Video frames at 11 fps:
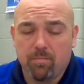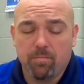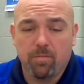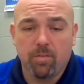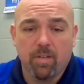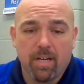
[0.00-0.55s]

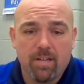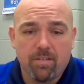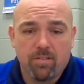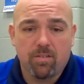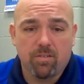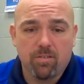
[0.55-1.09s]
You
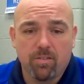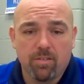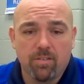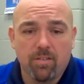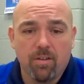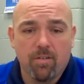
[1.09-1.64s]
guys
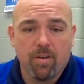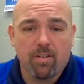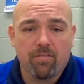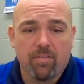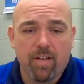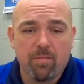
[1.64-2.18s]
should know how to
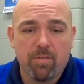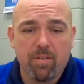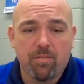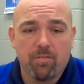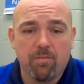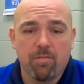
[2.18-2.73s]
find me
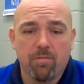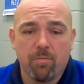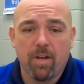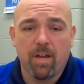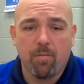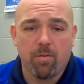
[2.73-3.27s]
through the
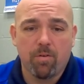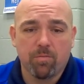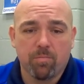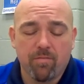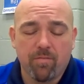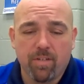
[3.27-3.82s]
way I post
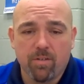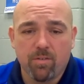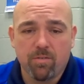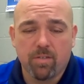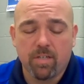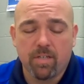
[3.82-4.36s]
my
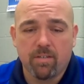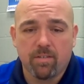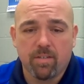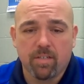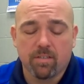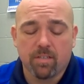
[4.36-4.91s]
videos and
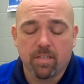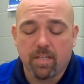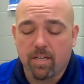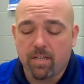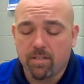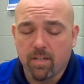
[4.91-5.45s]
things like
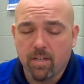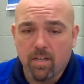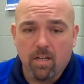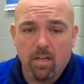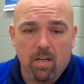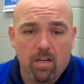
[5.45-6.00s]
that.
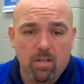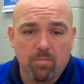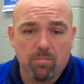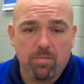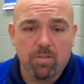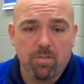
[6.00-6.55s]

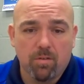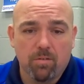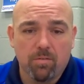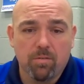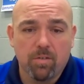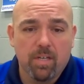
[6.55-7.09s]

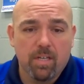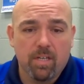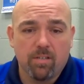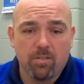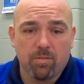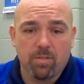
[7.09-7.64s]
So
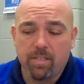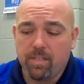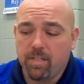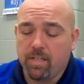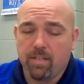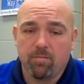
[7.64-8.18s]
enjoy,
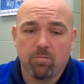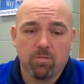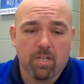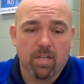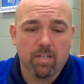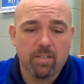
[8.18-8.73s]
and we'll
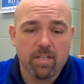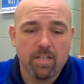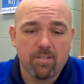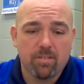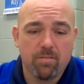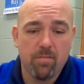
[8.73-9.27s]
talk to you guys
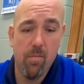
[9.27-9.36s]
soon.